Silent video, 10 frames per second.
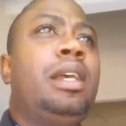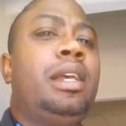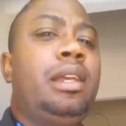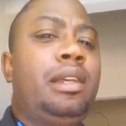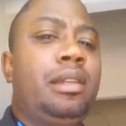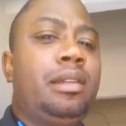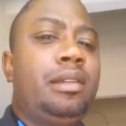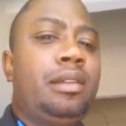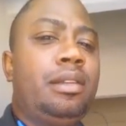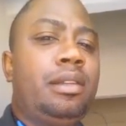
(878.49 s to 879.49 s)
And,
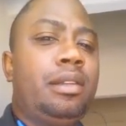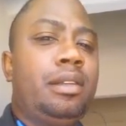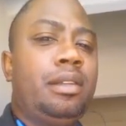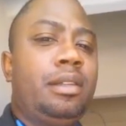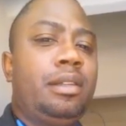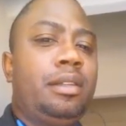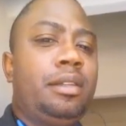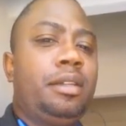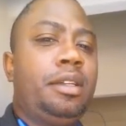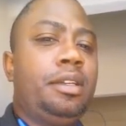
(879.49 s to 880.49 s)

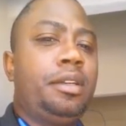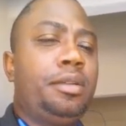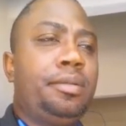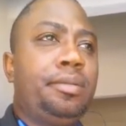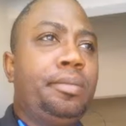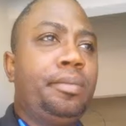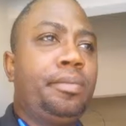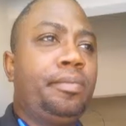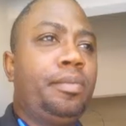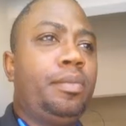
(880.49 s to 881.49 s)
you know,
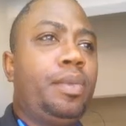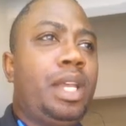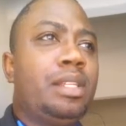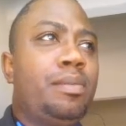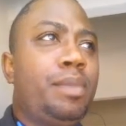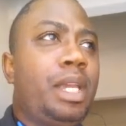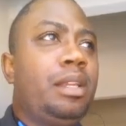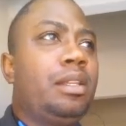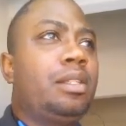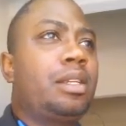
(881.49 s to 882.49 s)
as a
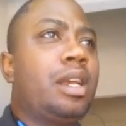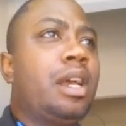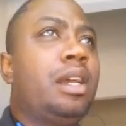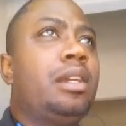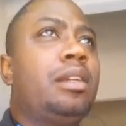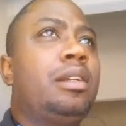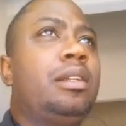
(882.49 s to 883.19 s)
maintenance guy,